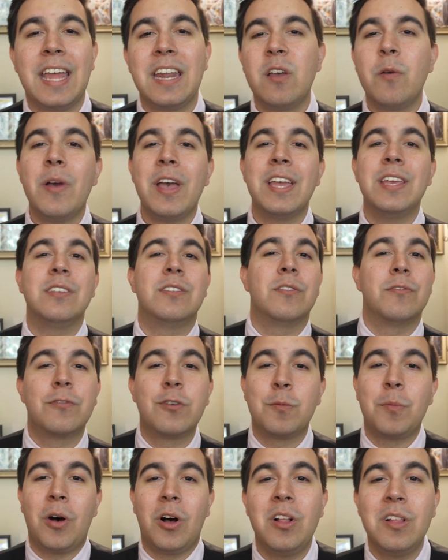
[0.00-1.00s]
Anyways,
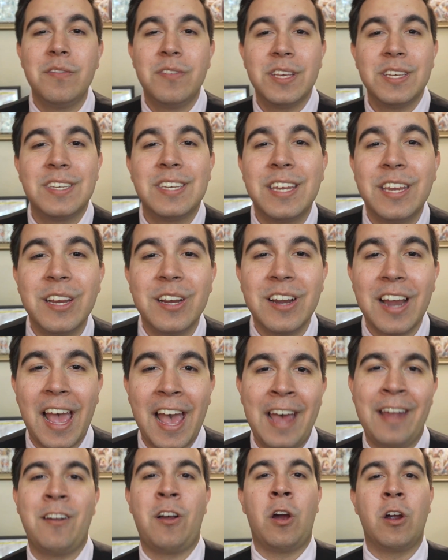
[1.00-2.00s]
from all of us here
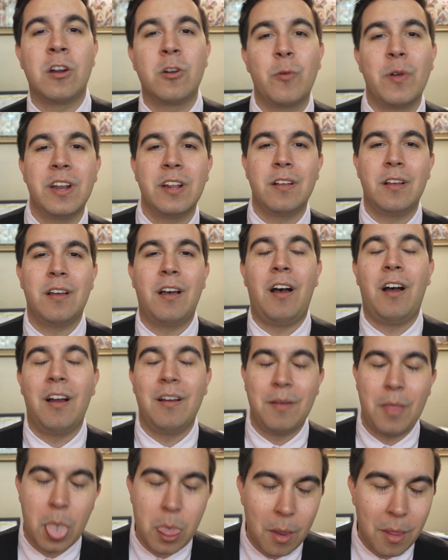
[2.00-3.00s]
at Our Lady of
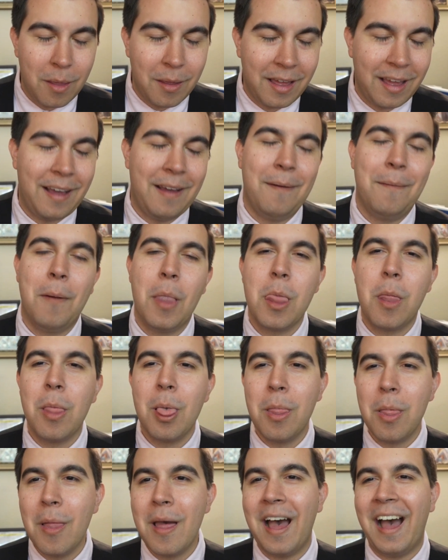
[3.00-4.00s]

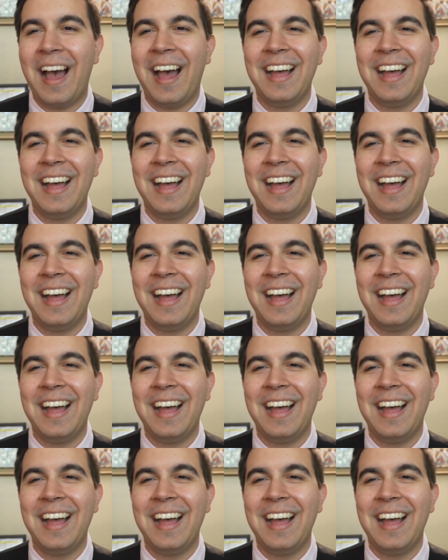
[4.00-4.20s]
Guadalupe